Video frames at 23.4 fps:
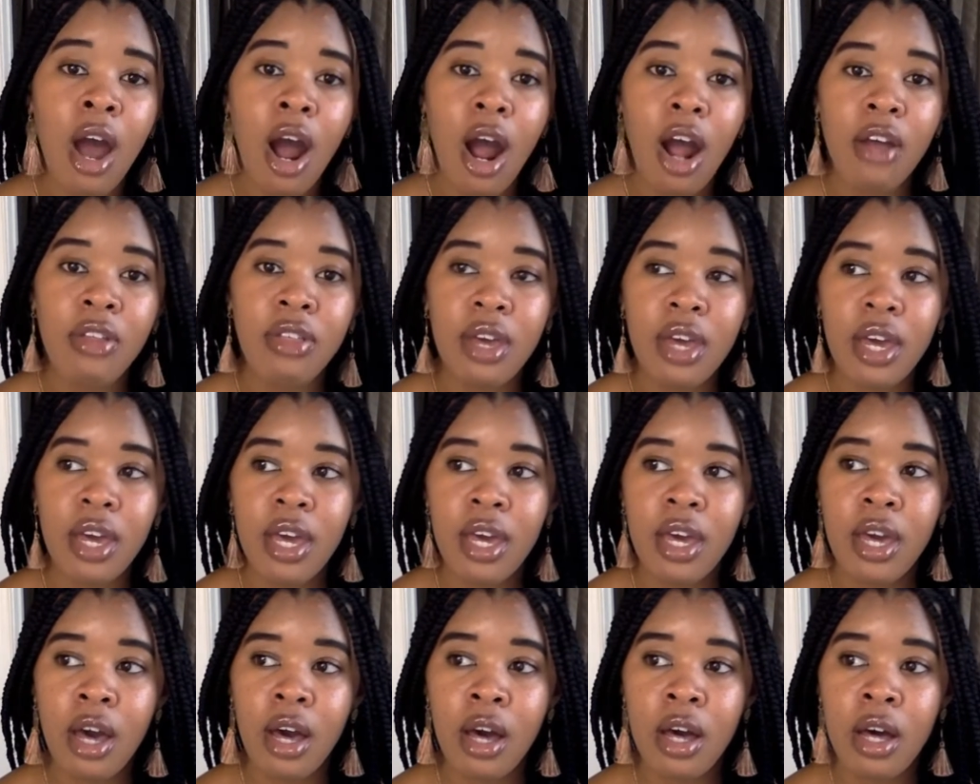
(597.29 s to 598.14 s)
Are
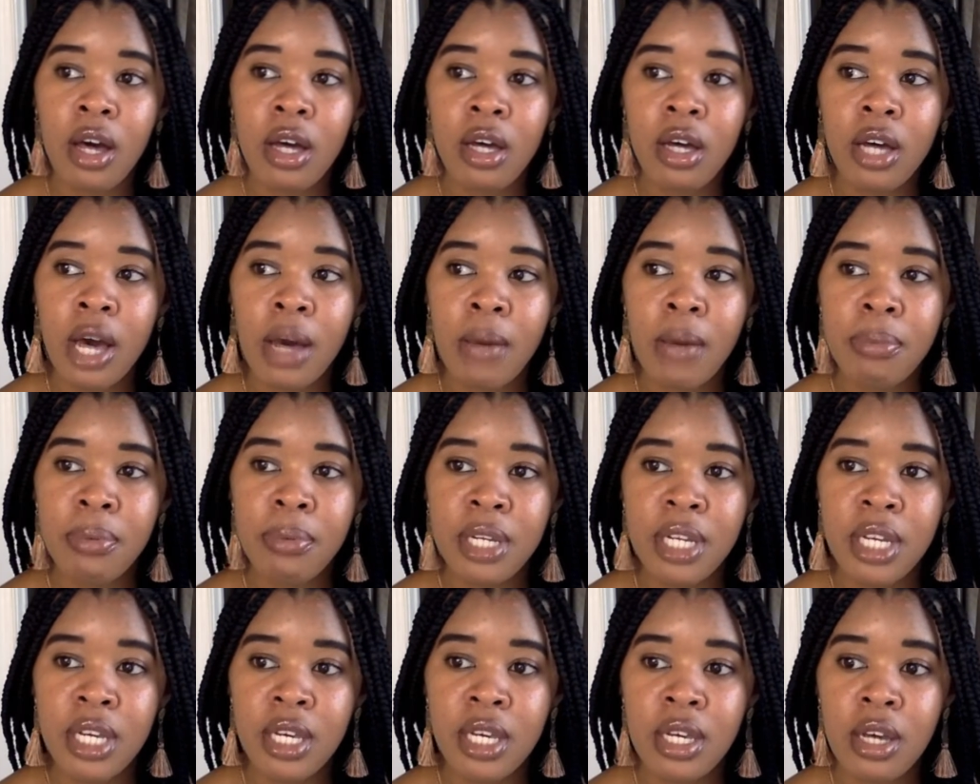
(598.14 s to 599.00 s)
they a
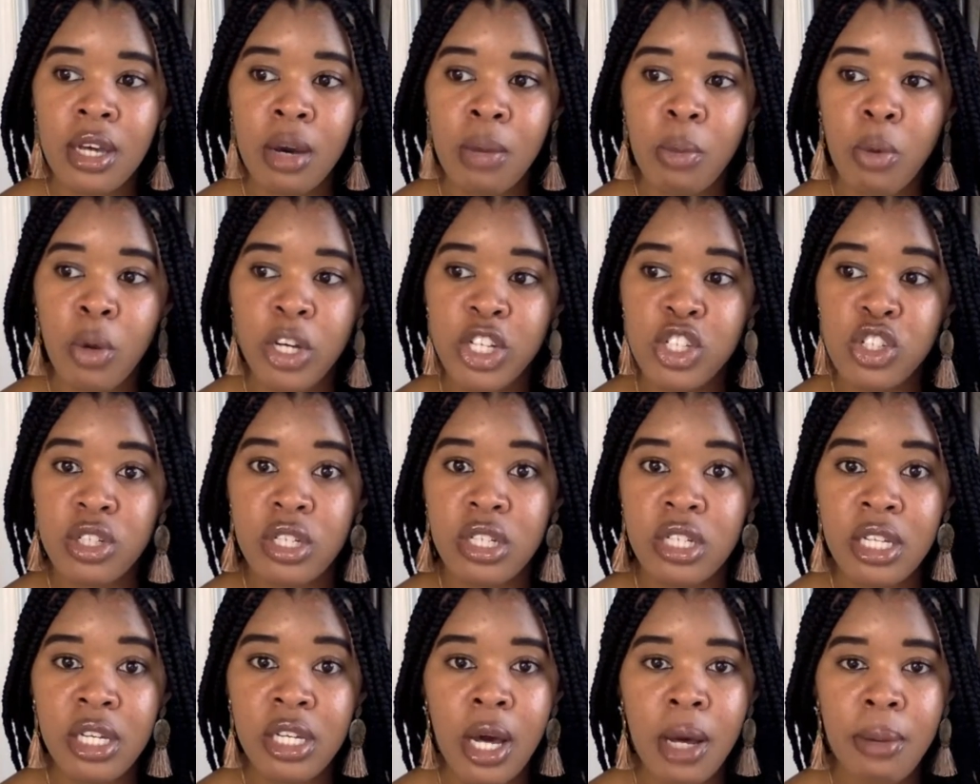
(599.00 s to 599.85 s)
company, a mortgage
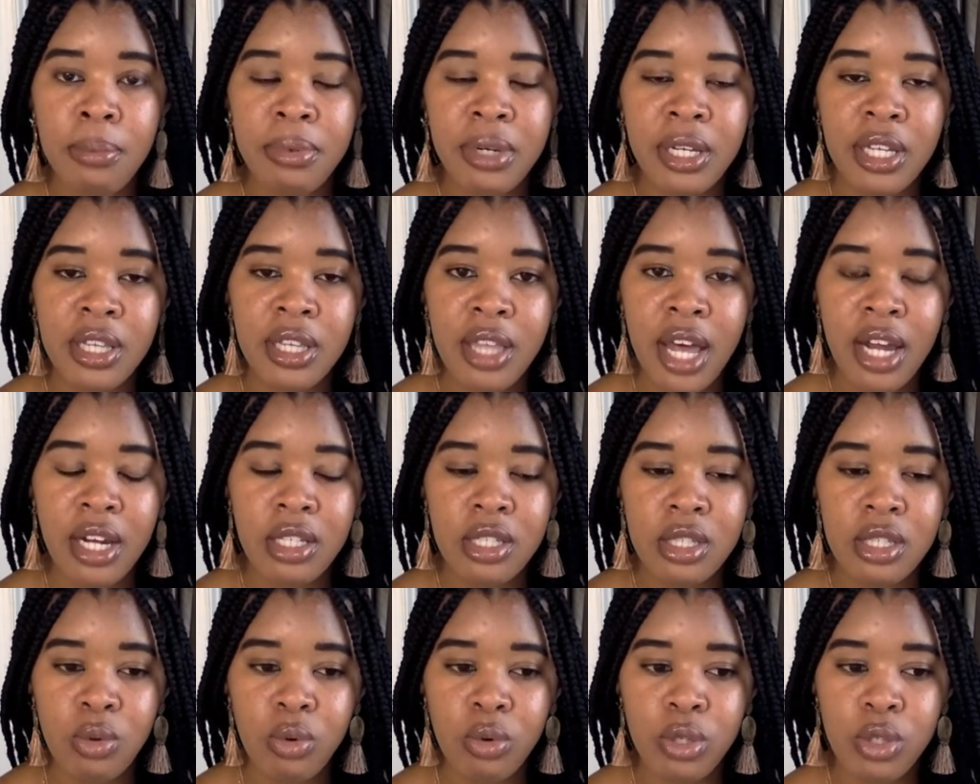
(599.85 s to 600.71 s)
lending company, that is
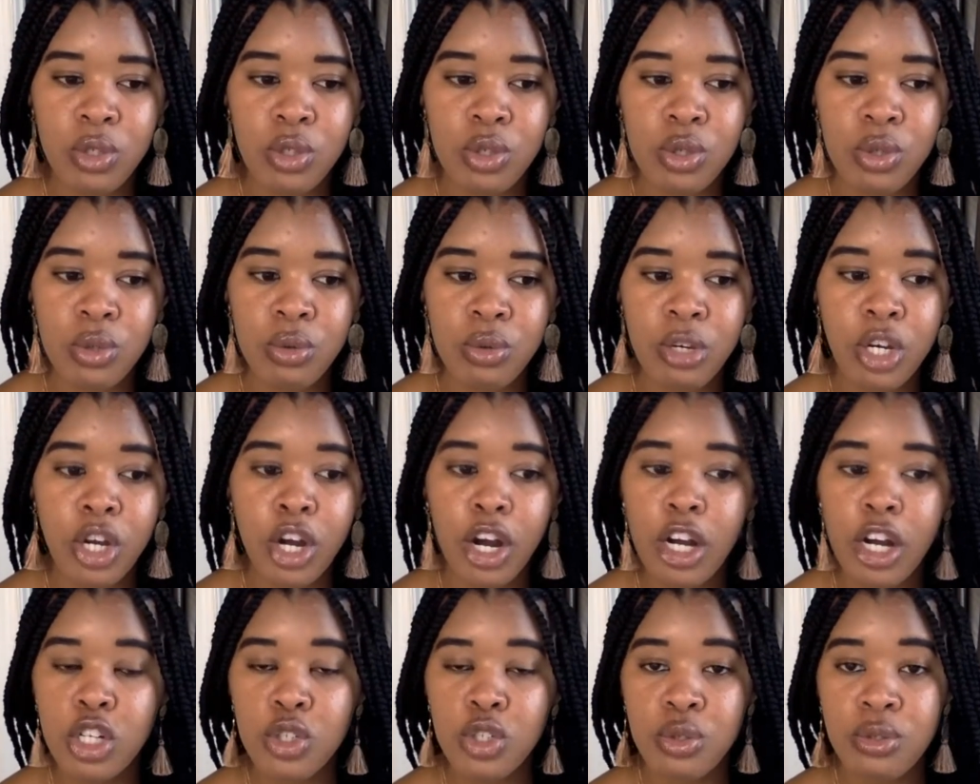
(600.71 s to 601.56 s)
going to
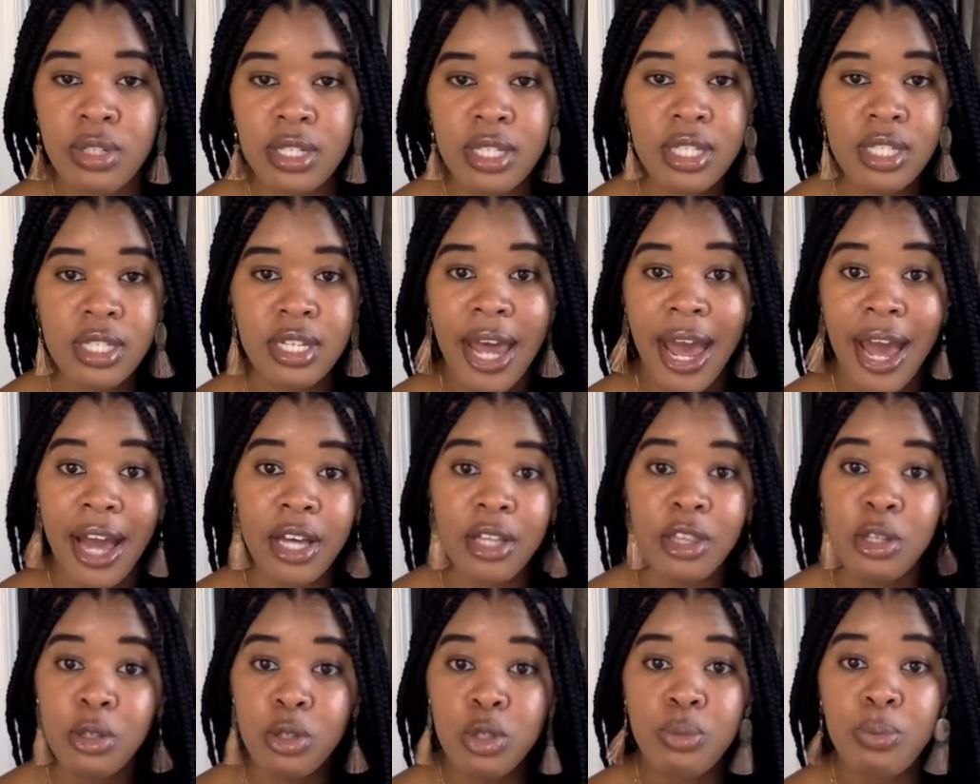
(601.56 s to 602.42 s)
encourage you to stack
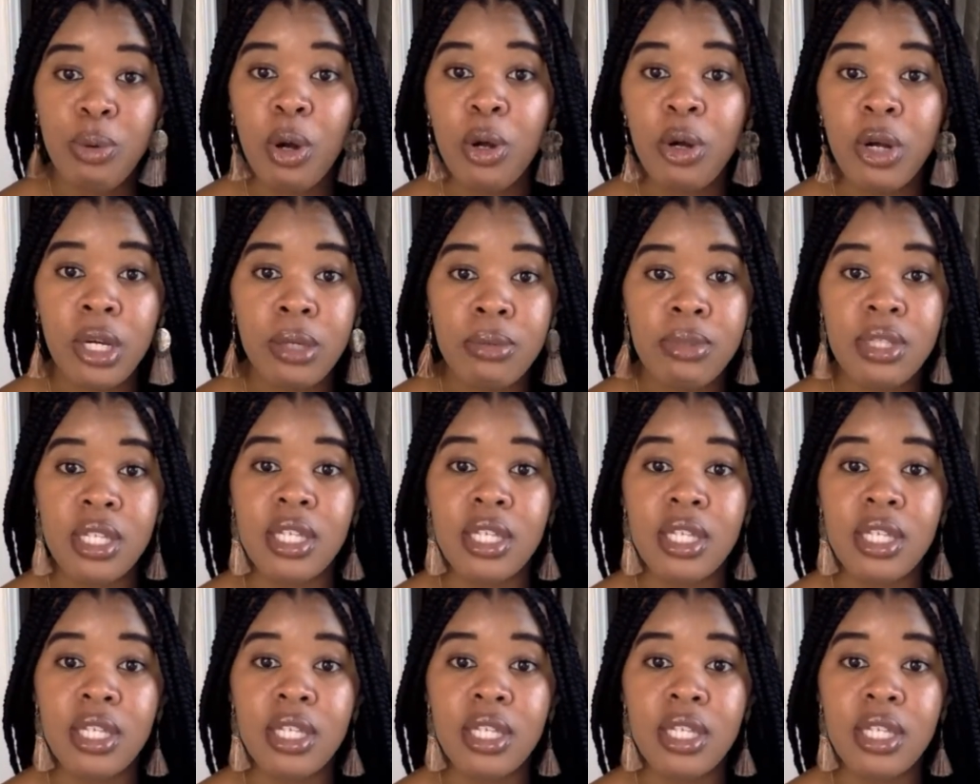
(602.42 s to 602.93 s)
those programs